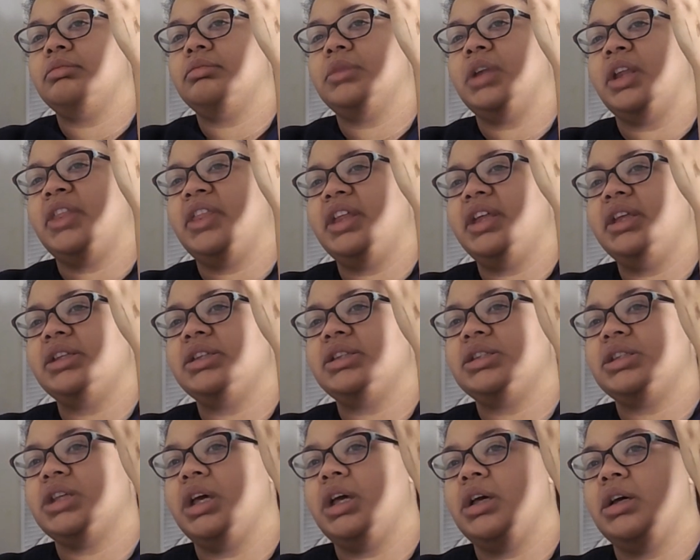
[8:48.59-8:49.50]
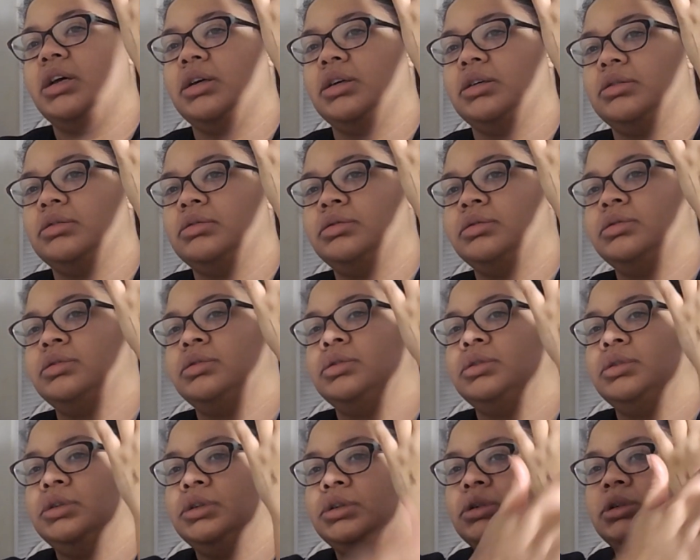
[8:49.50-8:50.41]
I think so.
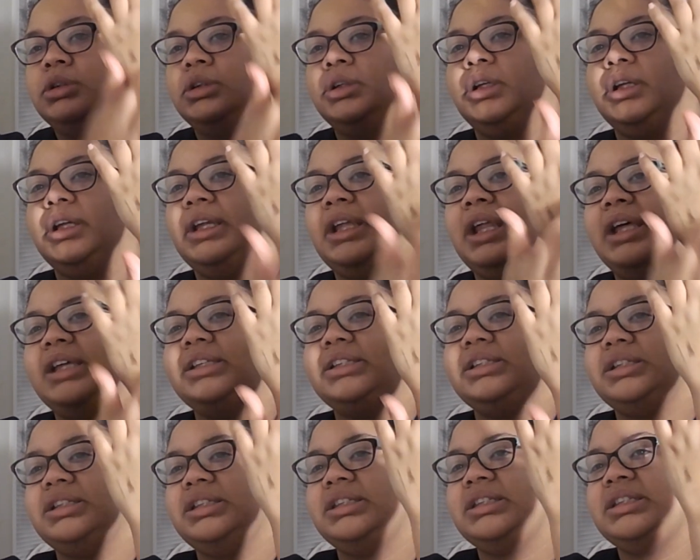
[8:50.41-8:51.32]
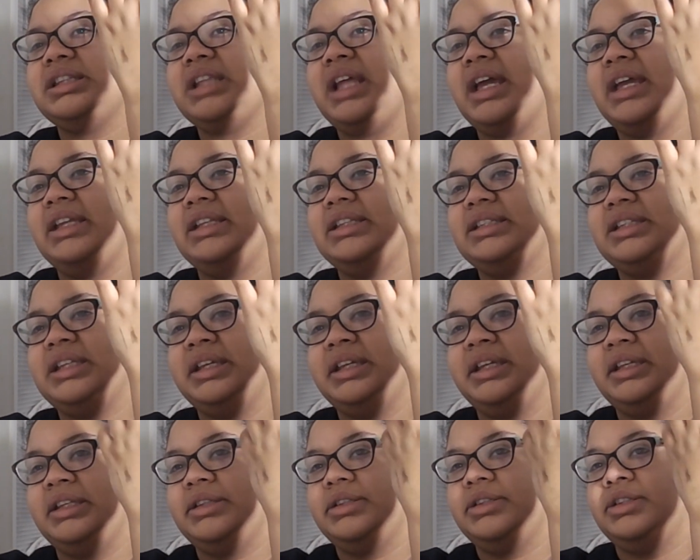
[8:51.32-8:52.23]
It has a slight
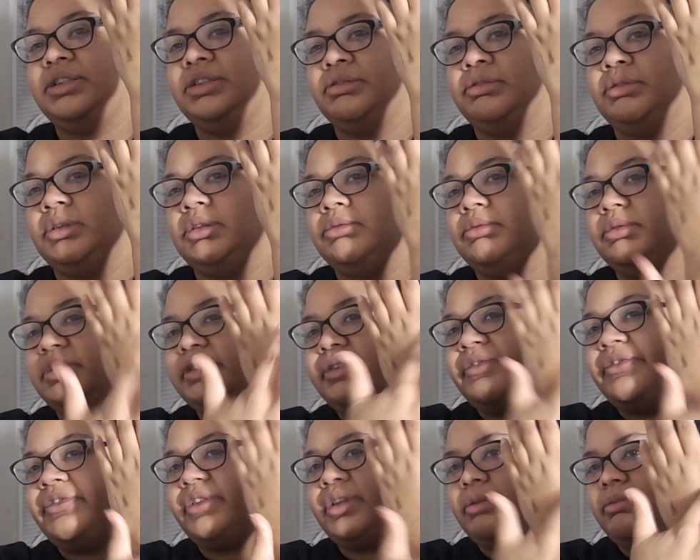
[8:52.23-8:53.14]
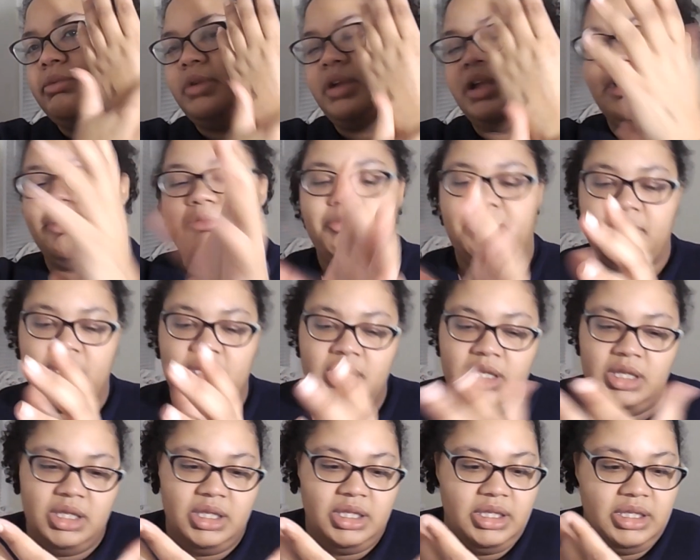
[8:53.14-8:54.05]
tint to it, which I feel like will help
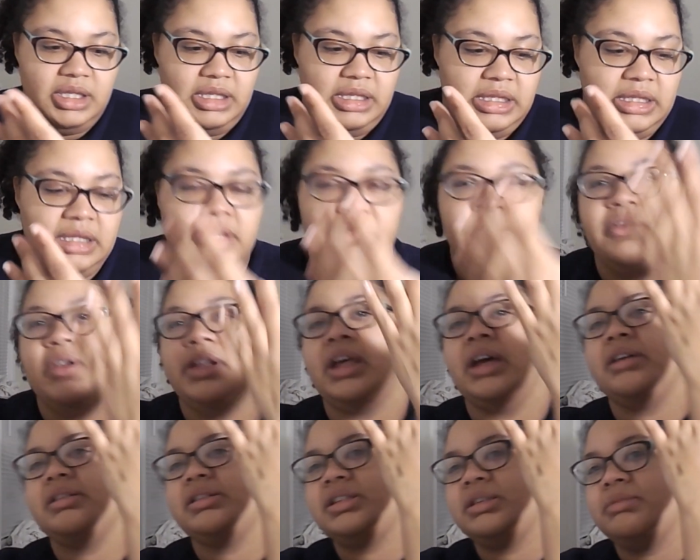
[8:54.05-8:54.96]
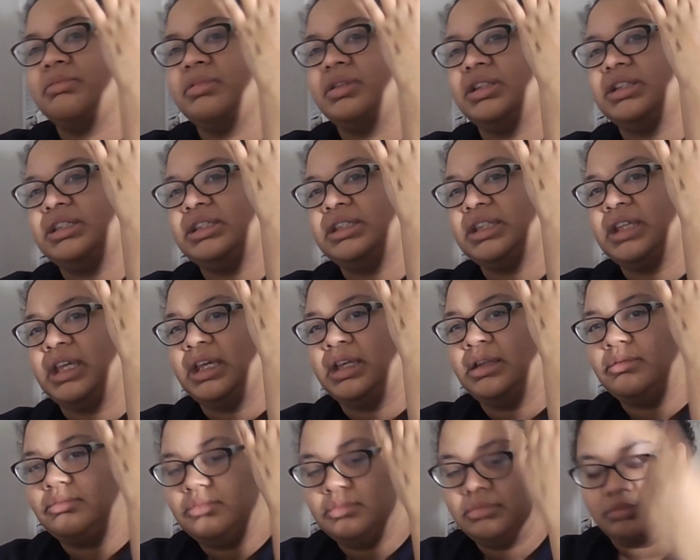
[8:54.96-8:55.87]
even out some of the
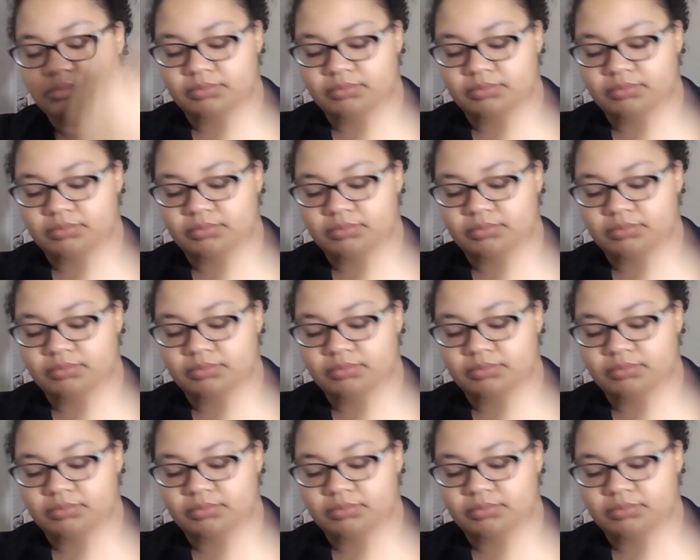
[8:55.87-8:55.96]
skin